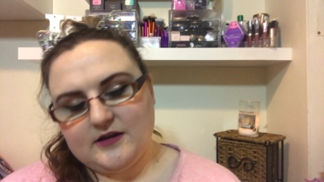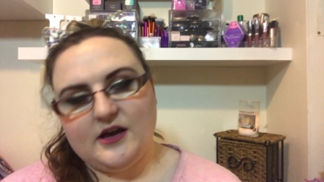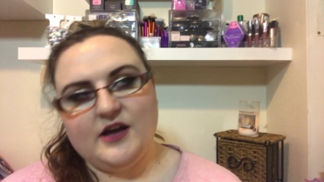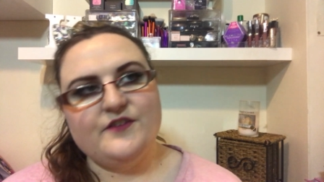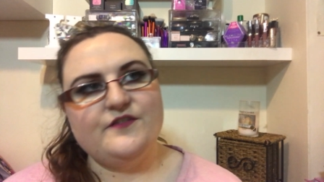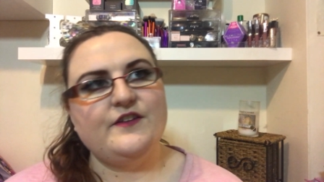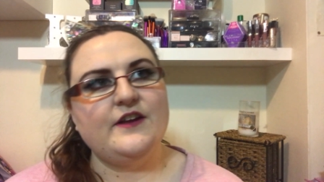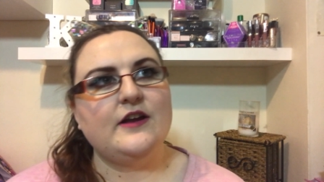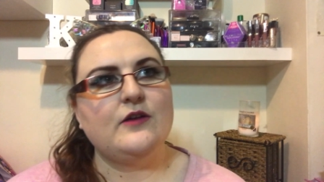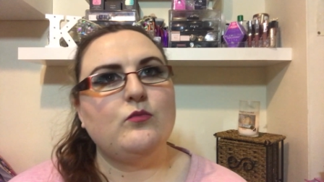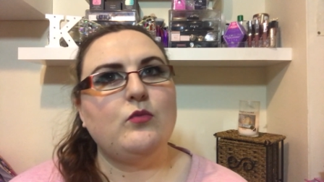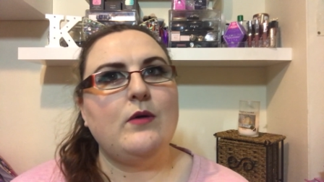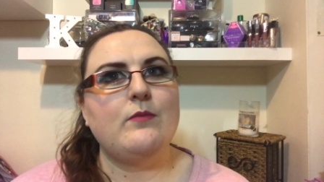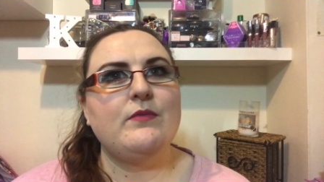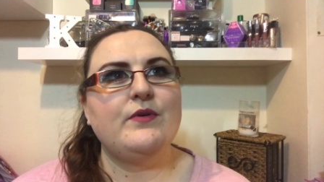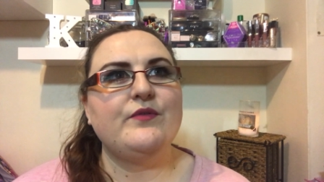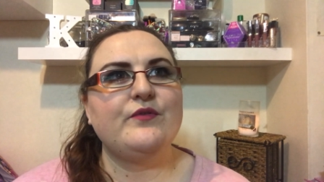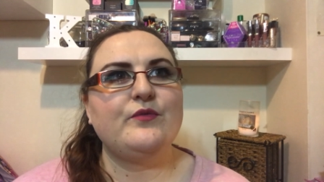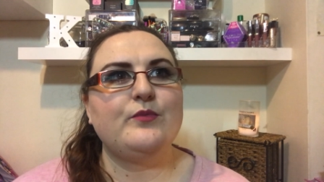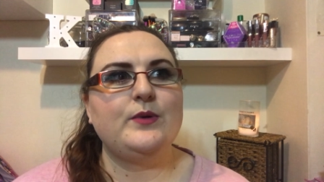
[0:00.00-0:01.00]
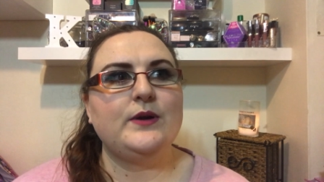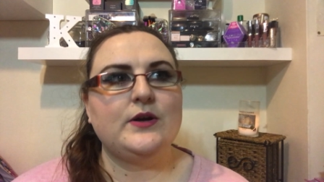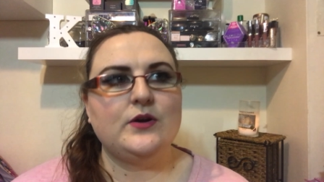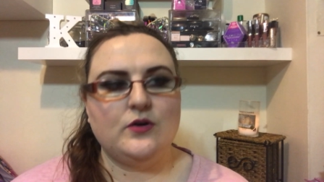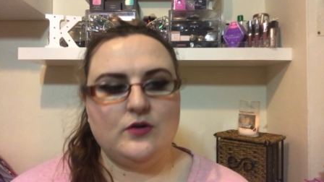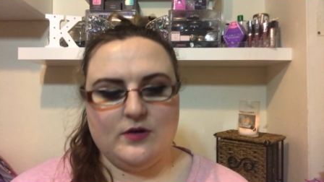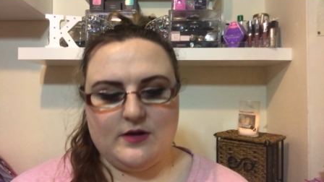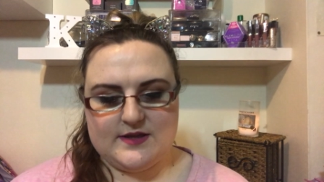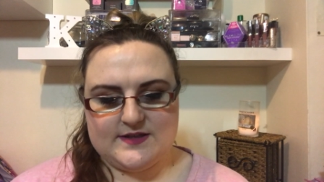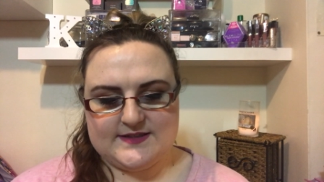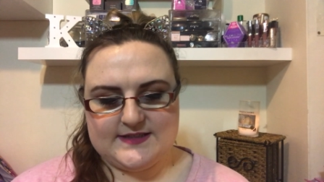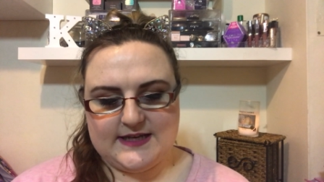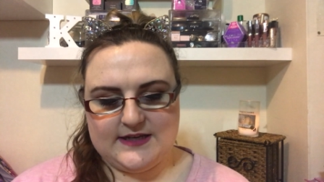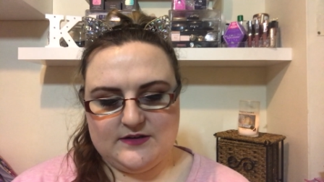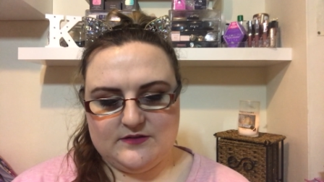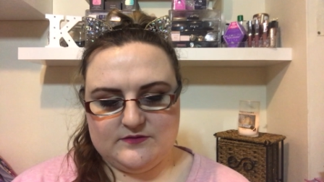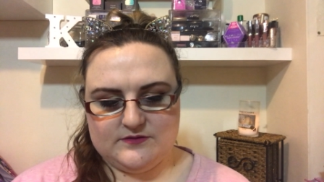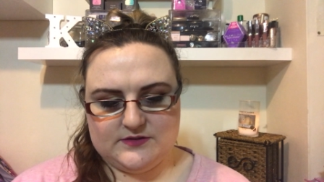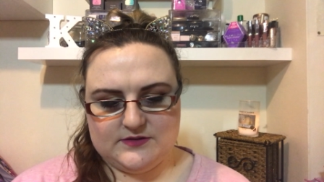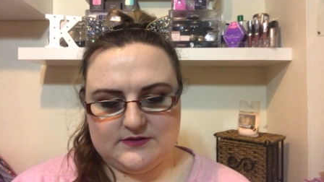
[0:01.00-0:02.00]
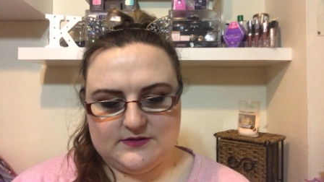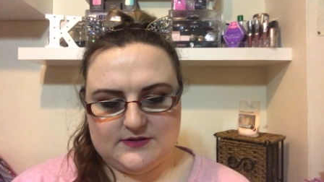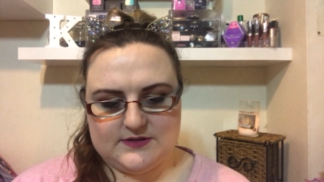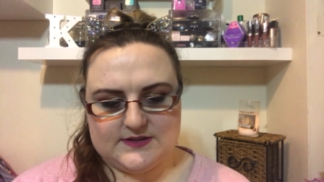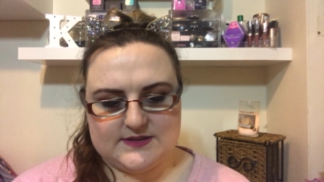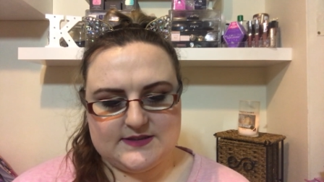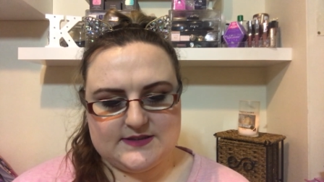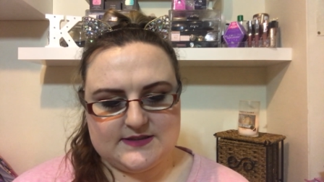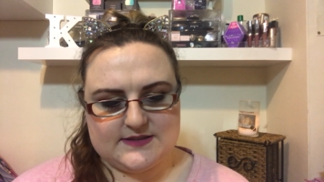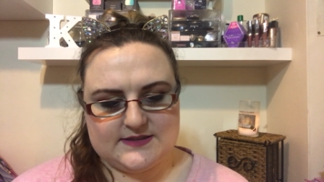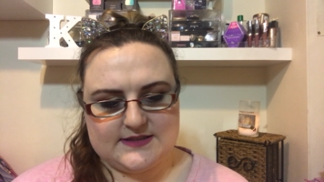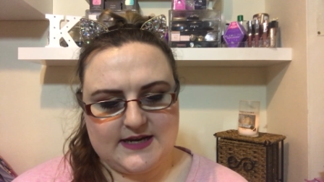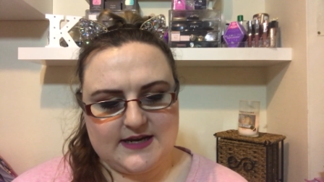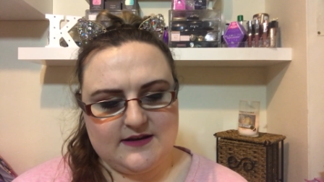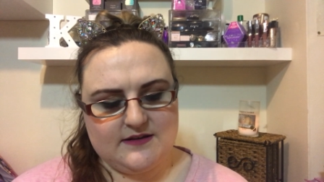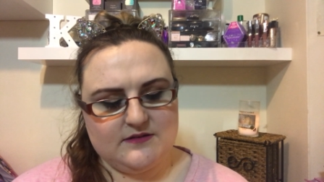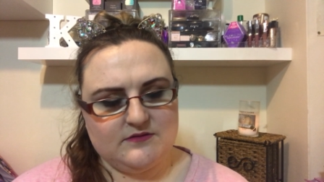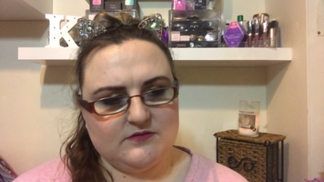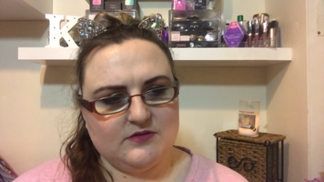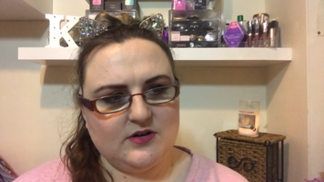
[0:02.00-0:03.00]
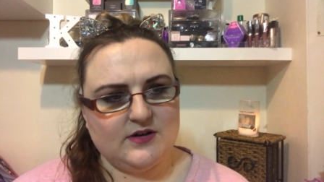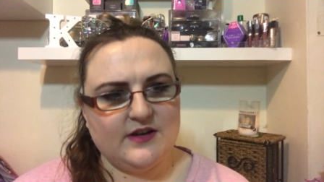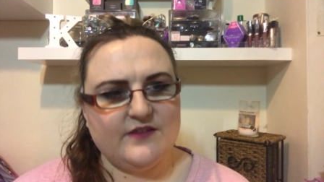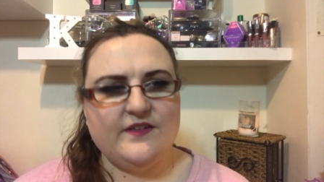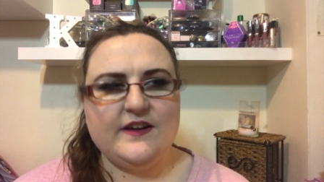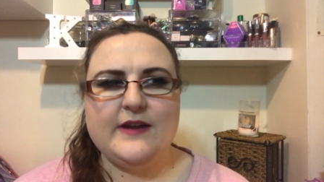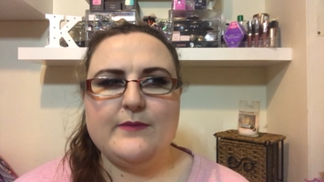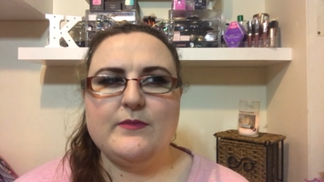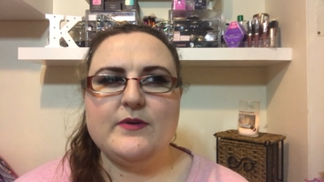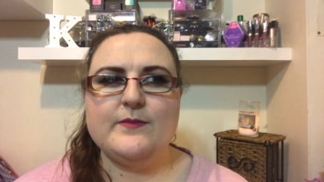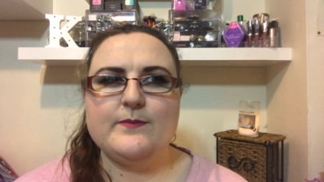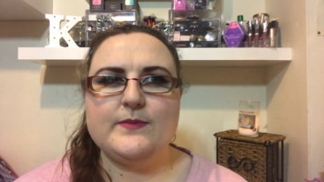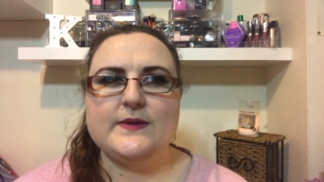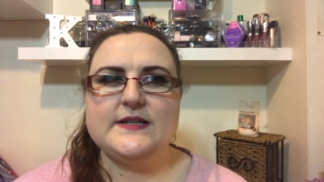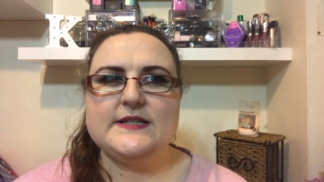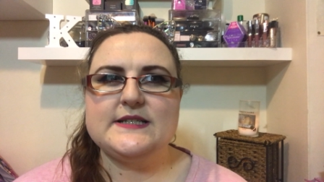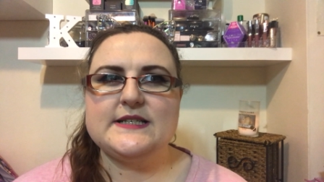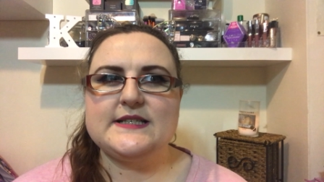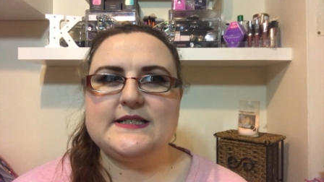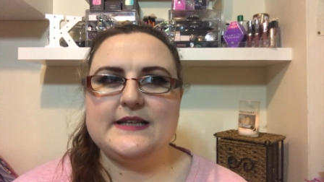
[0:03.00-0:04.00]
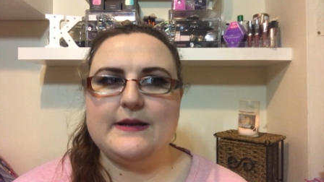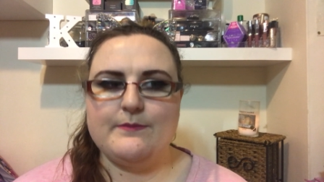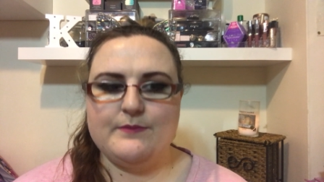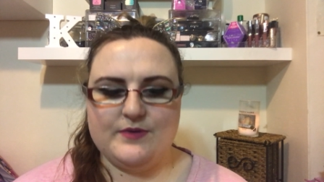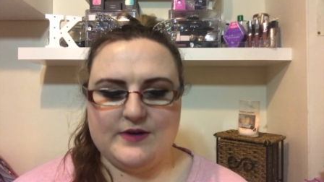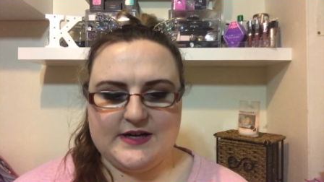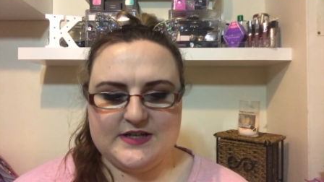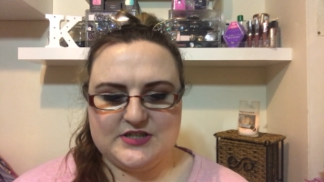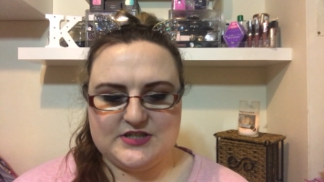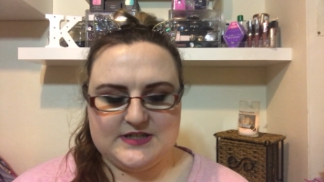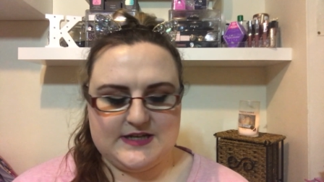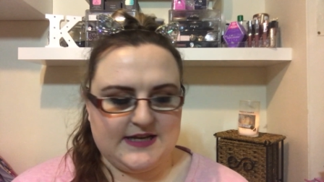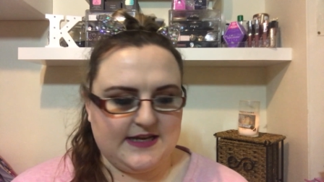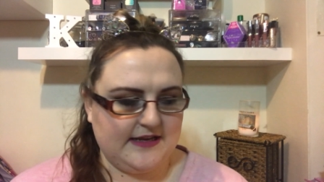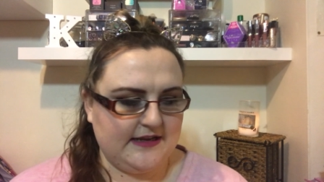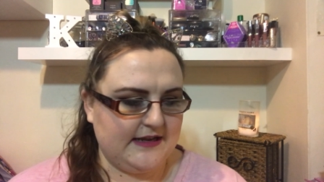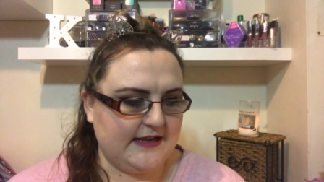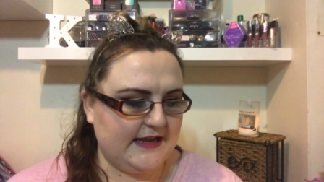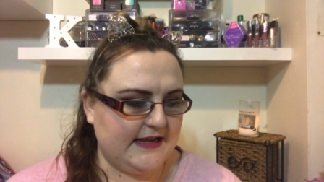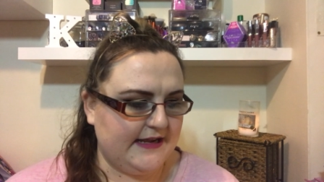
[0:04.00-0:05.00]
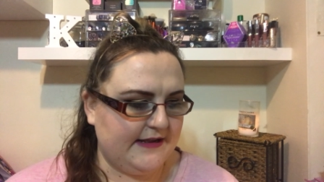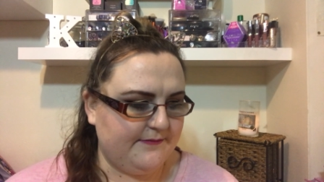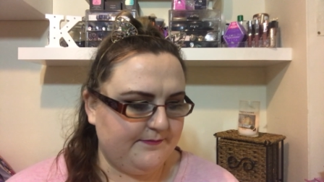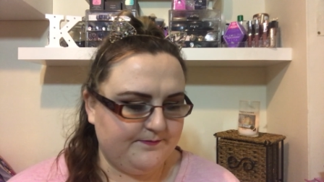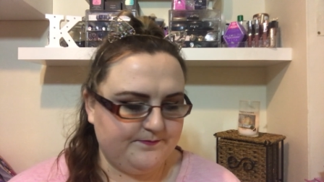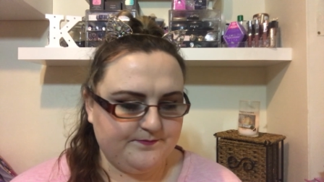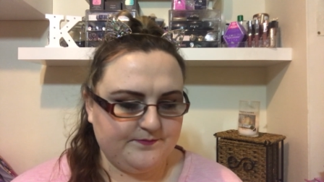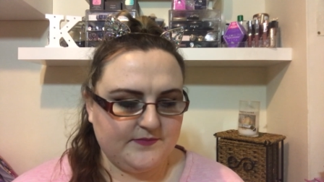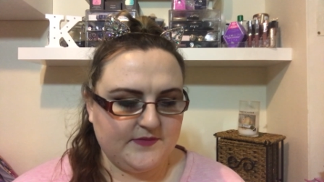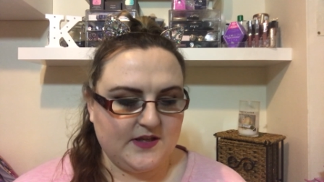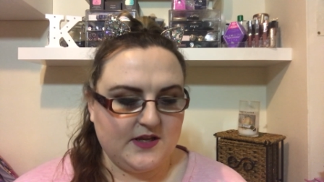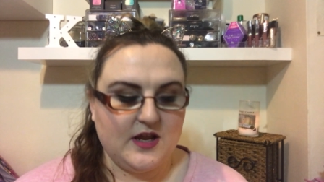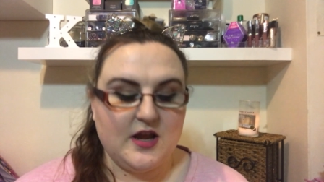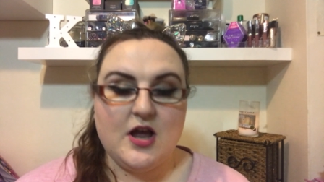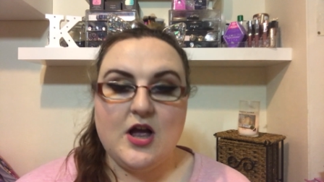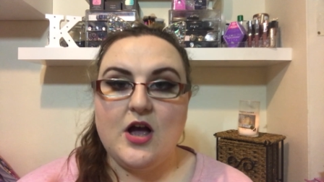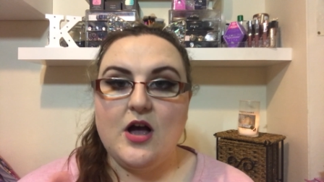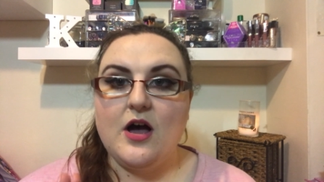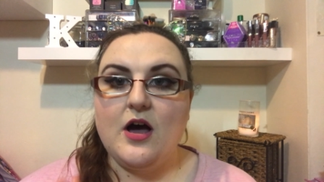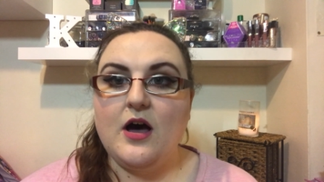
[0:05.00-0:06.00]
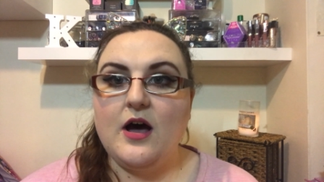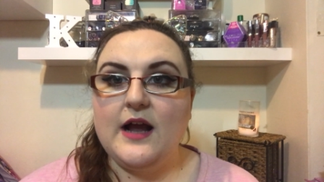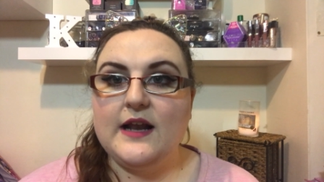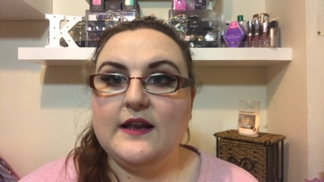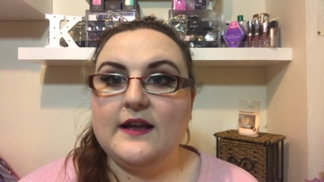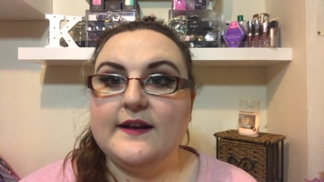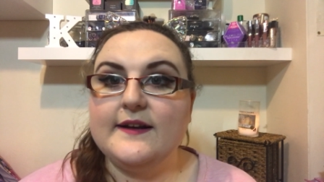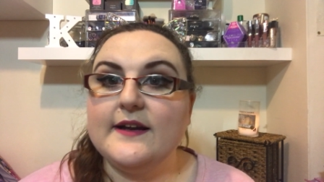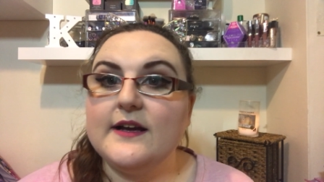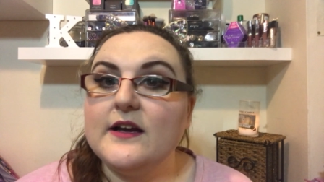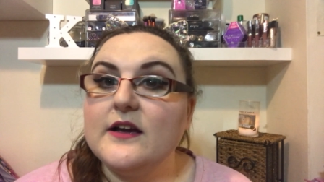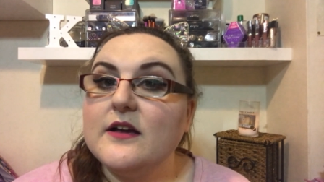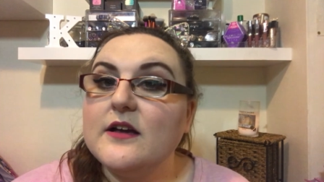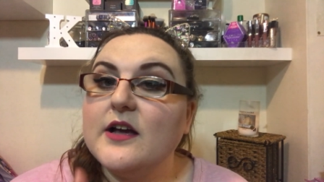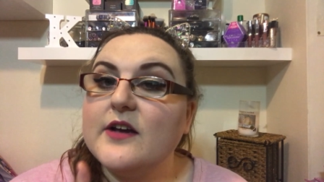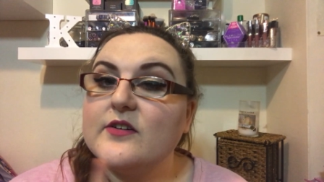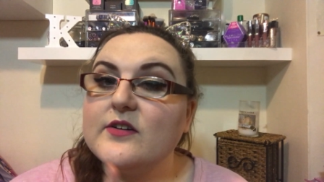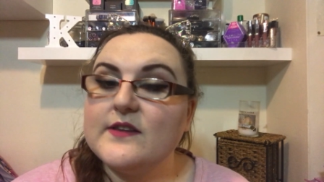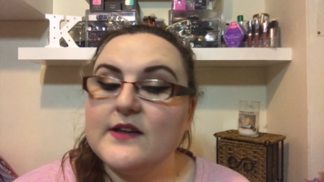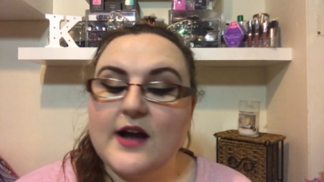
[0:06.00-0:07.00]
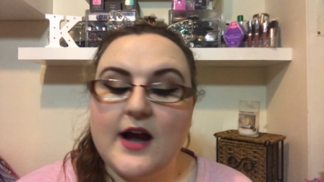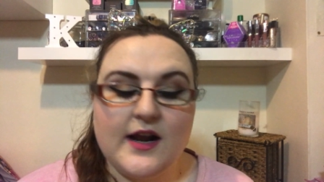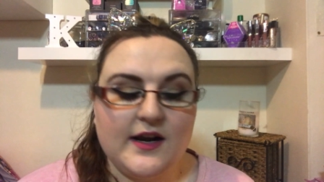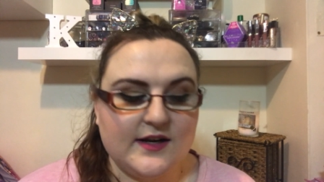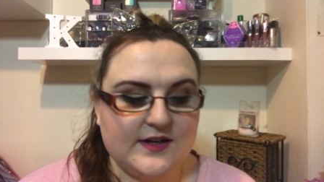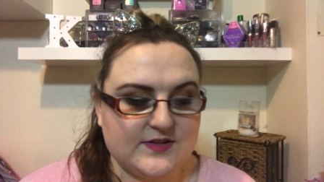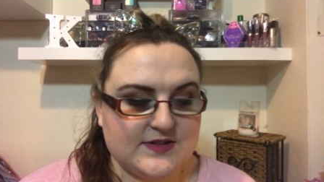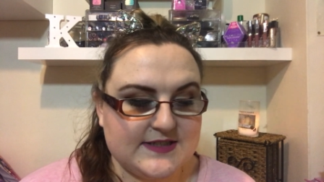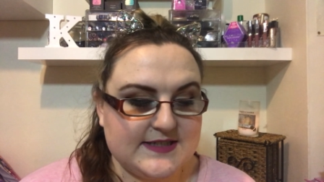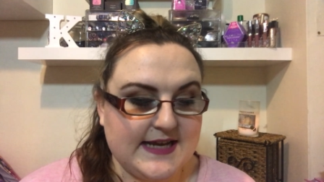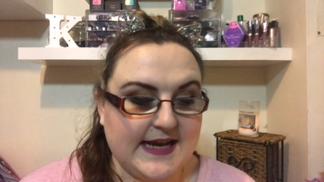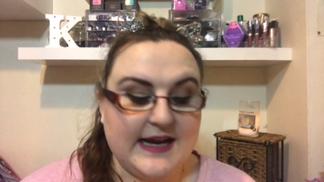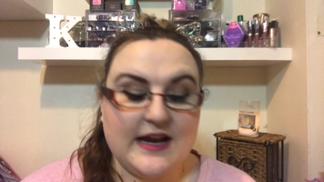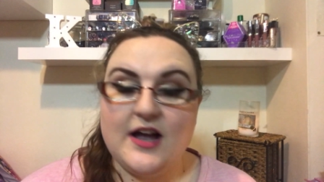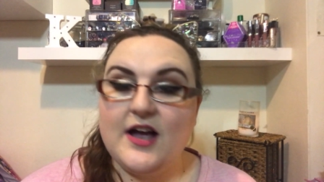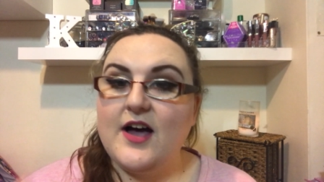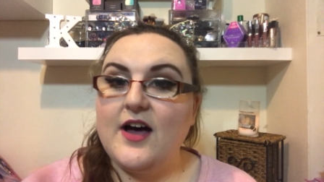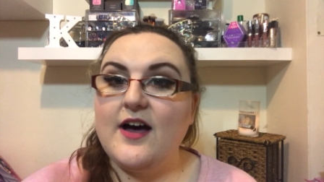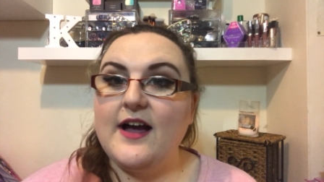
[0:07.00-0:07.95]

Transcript: I think one month we got Saint Laurent, I think it might be in December actually, eyeliner. I got the eyeliner today.